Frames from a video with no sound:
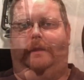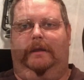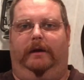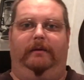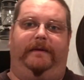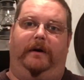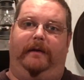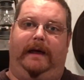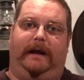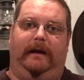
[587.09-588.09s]
with all
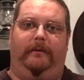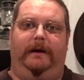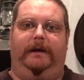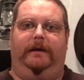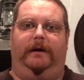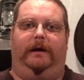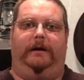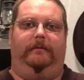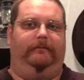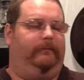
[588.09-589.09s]
that out of the way,
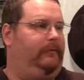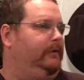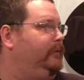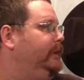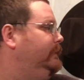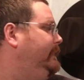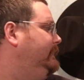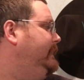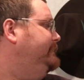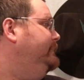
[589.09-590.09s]
really quickly, I'd
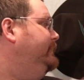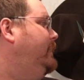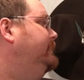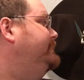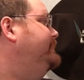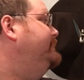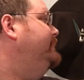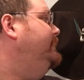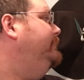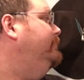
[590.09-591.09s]
like to acknowledge this
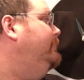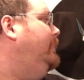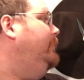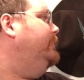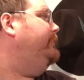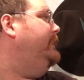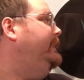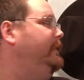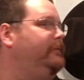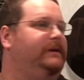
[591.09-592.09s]
artwork right
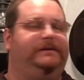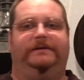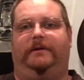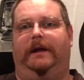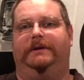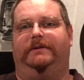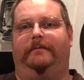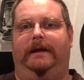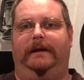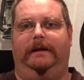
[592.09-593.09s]
here. My sister Angela
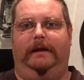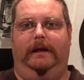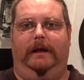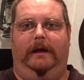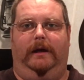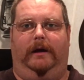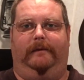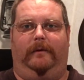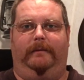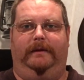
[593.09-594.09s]
made it
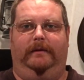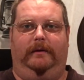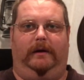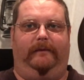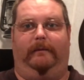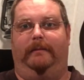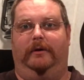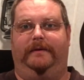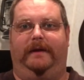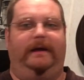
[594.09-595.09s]
for me for my
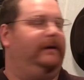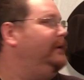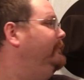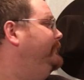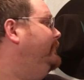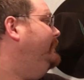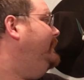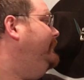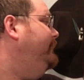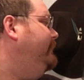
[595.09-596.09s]
birthday. It was really
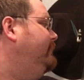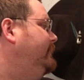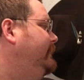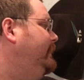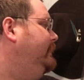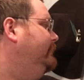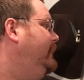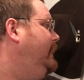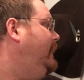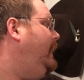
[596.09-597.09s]
nice of her, and
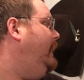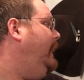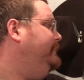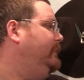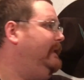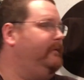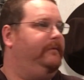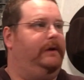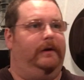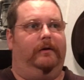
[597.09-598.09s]
I don't have the
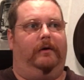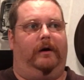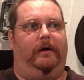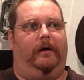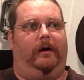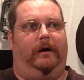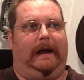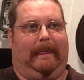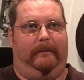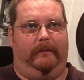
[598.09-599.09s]
video
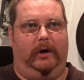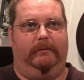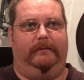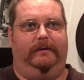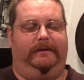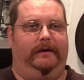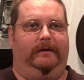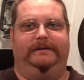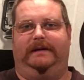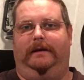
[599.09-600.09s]
at the moment, but there
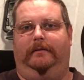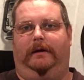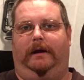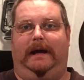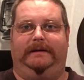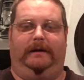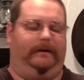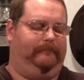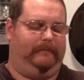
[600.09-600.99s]
is a